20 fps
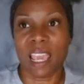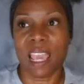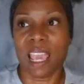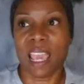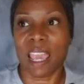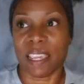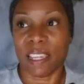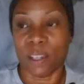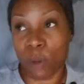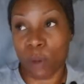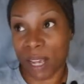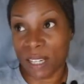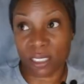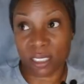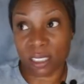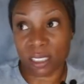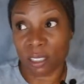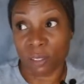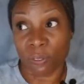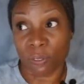He
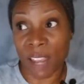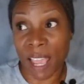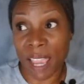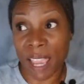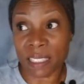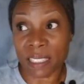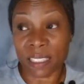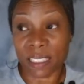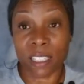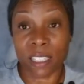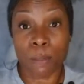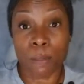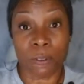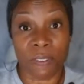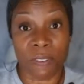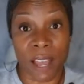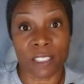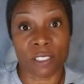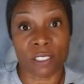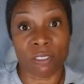watches the flights and he
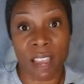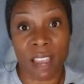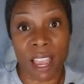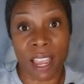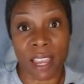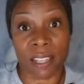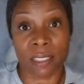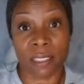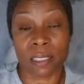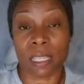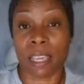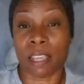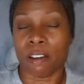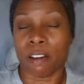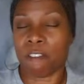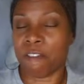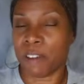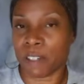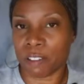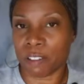provides rides at a
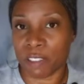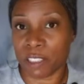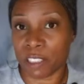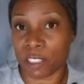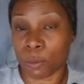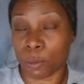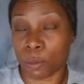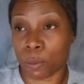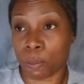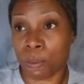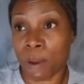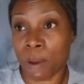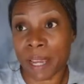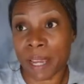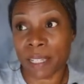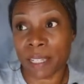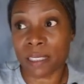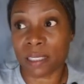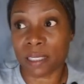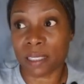very reasonable
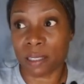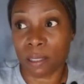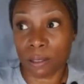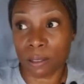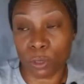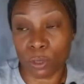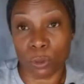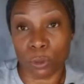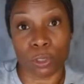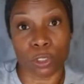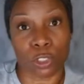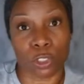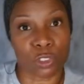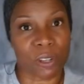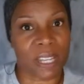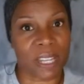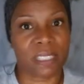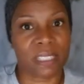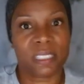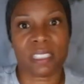price to the
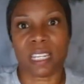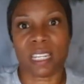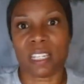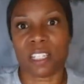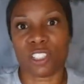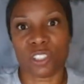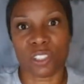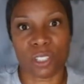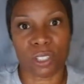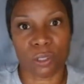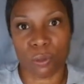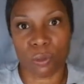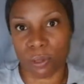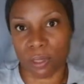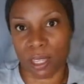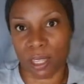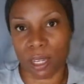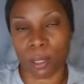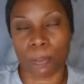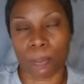train station or the
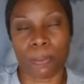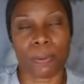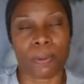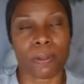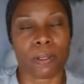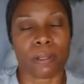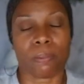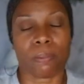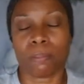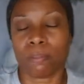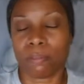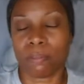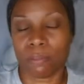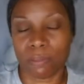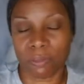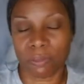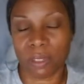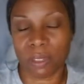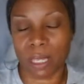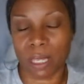airport
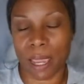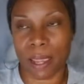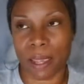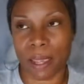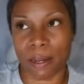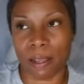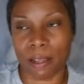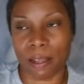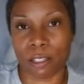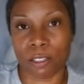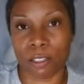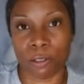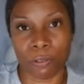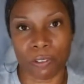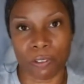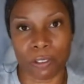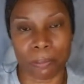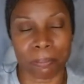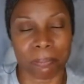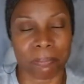at
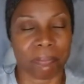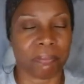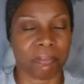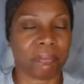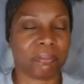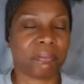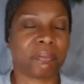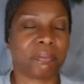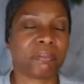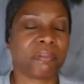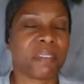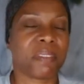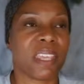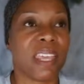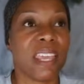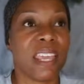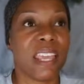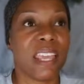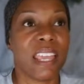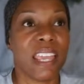Dover.
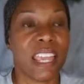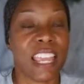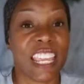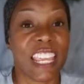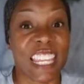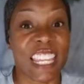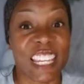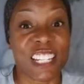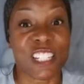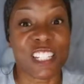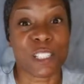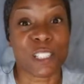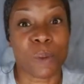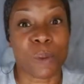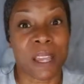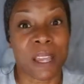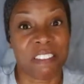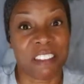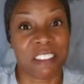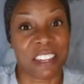He and his
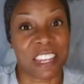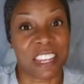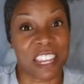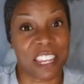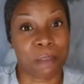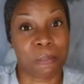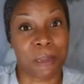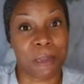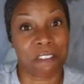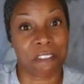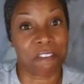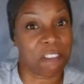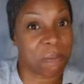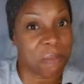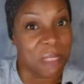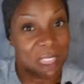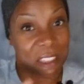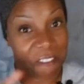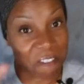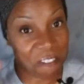wife had came back from
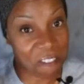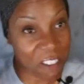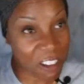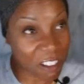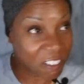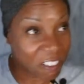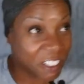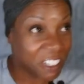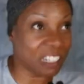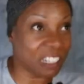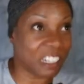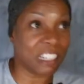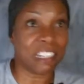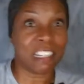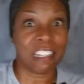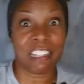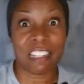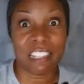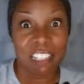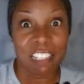that very
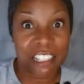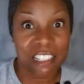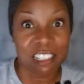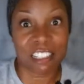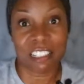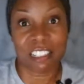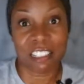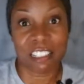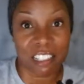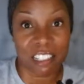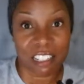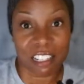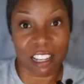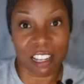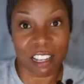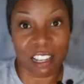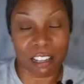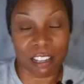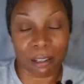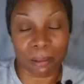
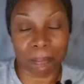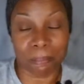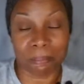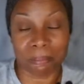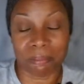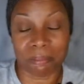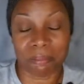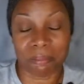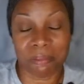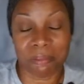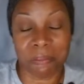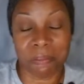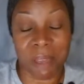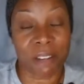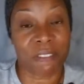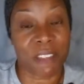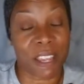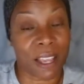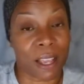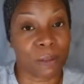
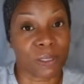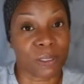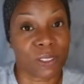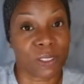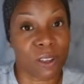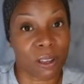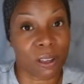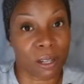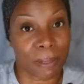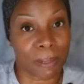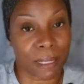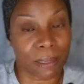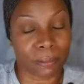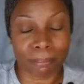medevac I was talking about.